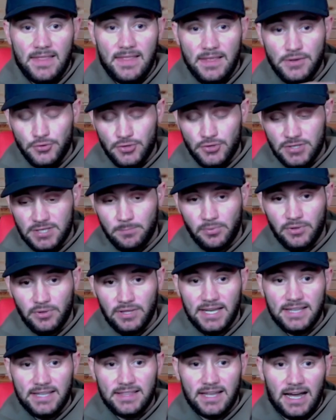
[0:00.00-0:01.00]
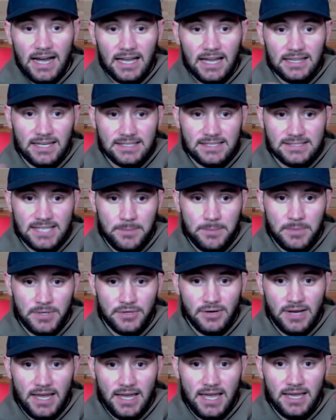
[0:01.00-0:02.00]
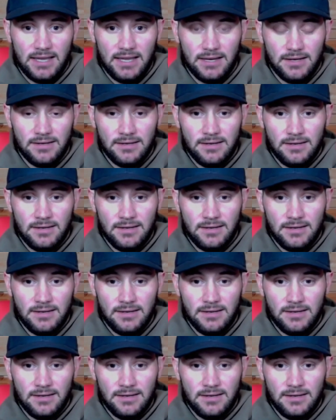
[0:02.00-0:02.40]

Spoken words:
And then you just play the highlight tape in your head